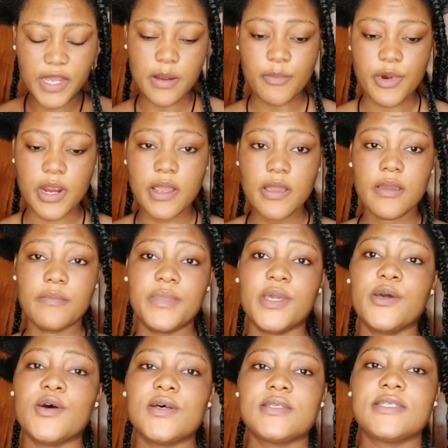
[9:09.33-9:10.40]
camera
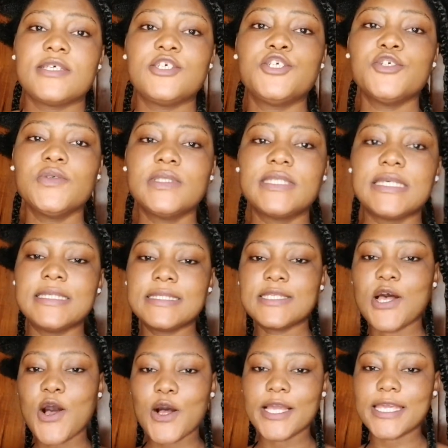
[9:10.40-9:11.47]
because shooting,
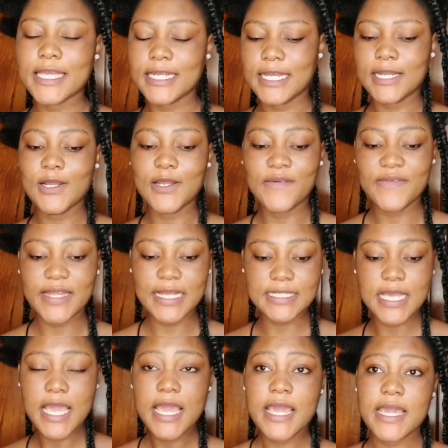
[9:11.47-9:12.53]
talking and all of
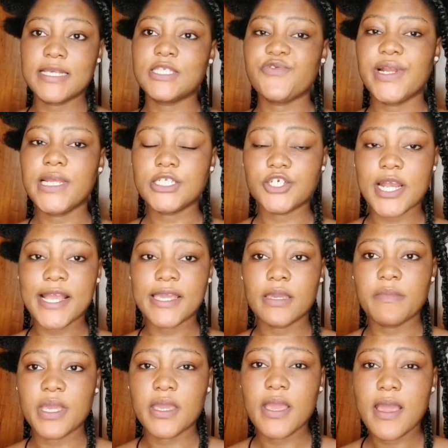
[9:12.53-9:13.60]
that is really
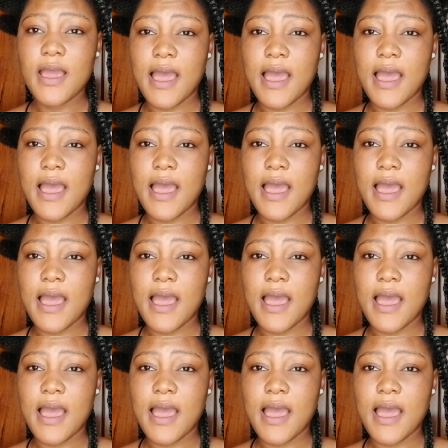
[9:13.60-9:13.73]
dragging me.